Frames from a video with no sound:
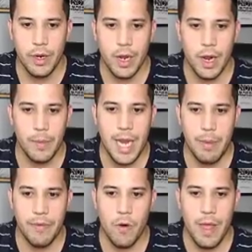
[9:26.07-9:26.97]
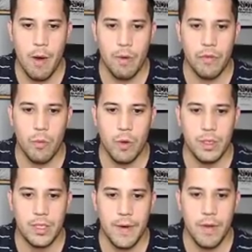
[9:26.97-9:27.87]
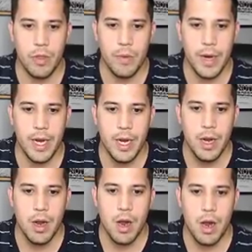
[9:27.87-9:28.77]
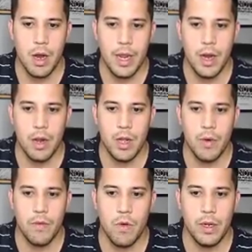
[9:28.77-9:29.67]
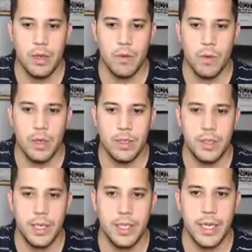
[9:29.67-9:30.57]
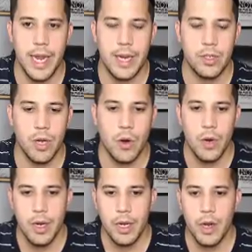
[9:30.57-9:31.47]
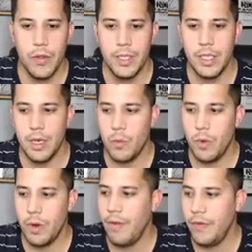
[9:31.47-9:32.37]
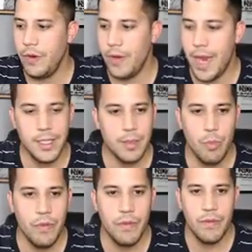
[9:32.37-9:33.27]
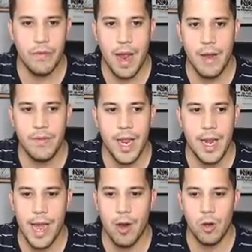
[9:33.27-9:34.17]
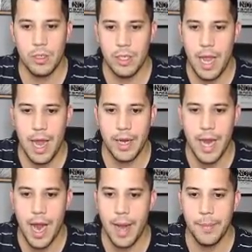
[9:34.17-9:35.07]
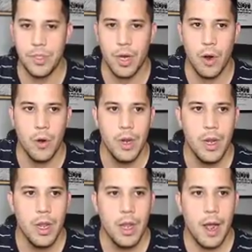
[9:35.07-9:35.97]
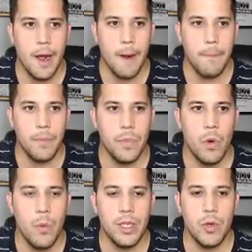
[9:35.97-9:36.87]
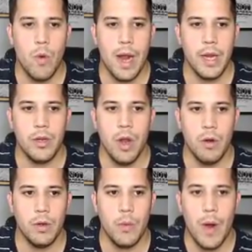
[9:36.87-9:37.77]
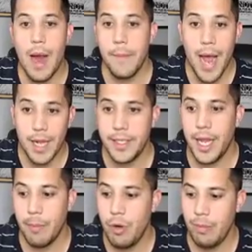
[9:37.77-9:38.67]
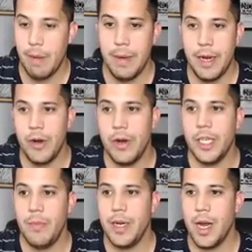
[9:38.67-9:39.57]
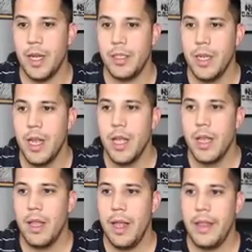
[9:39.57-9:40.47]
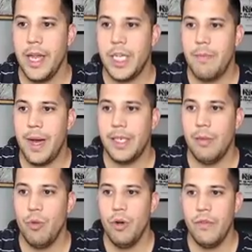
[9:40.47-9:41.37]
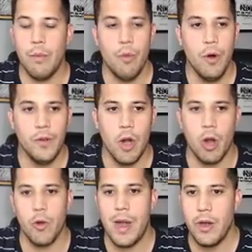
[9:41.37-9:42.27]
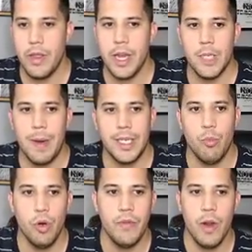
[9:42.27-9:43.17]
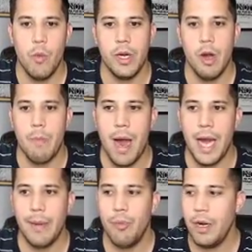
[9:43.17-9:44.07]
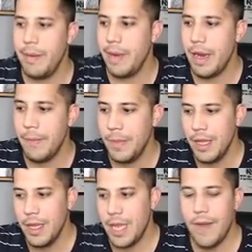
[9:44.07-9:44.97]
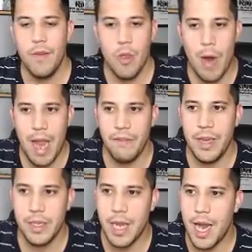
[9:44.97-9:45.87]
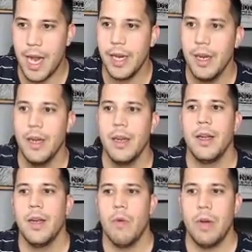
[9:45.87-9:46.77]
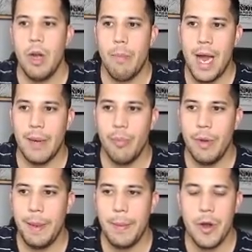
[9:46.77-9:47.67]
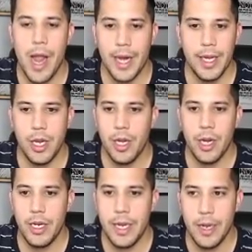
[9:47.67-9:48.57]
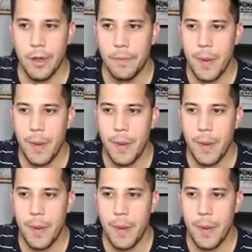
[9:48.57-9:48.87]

The day before that went from 173. It hit a low of 168. So this is every few days it's moving $5, $10 at a time. So the reason why I'm not selling premium here is because the expected move, the moves are greater than the expected move, and when you're buying premium, even though IV is high, when you're buying premium, you're not going to get a good deal.